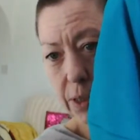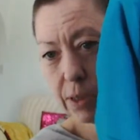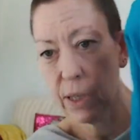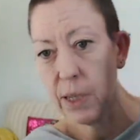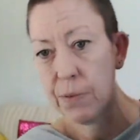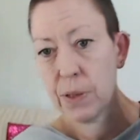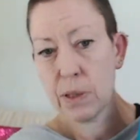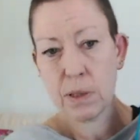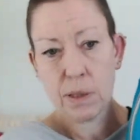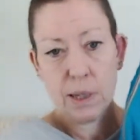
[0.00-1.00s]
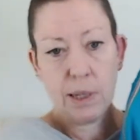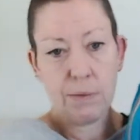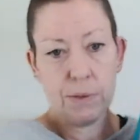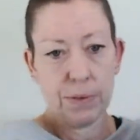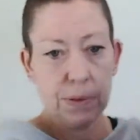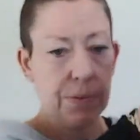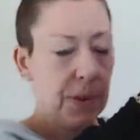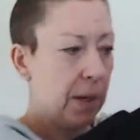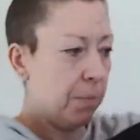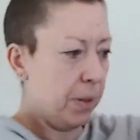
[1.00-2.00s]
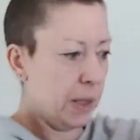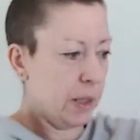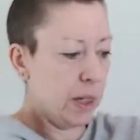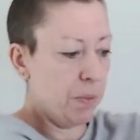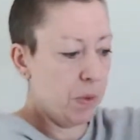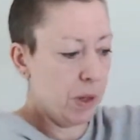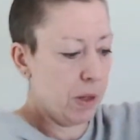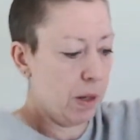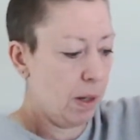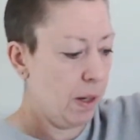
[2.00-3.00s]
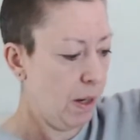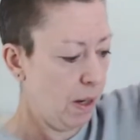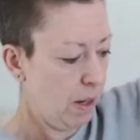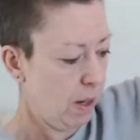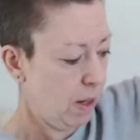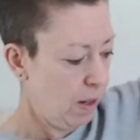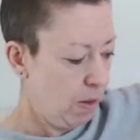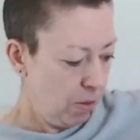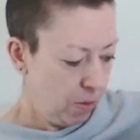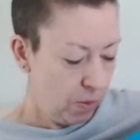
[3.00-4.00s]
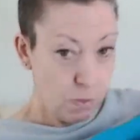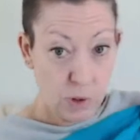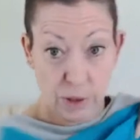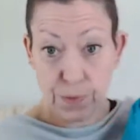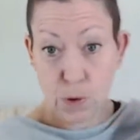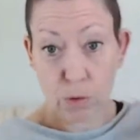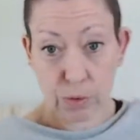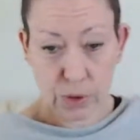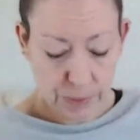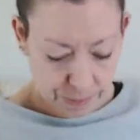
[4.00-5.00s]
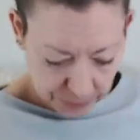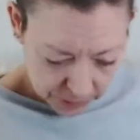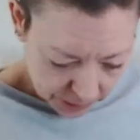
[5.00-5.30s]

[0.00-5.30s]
I'd say, if you can sell it for 15 plus ship with a fault.